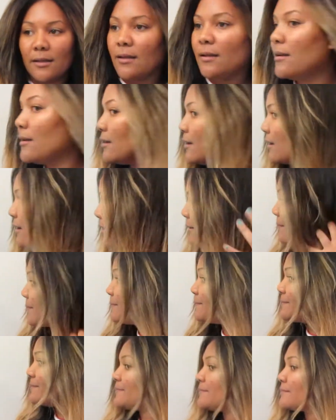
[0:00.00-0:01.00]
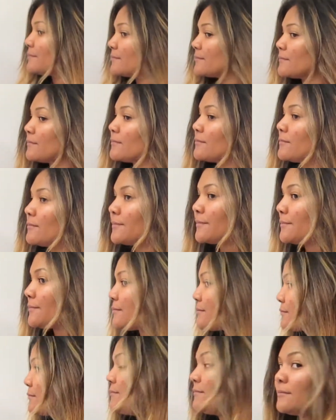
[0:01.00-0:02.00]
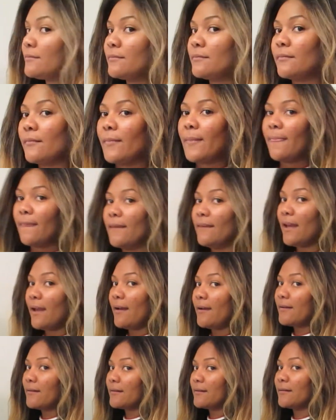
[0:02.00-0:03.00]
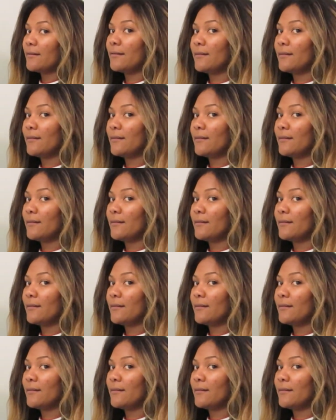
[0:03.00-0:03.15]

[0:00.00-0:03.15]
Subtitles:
temporary red color on my hair.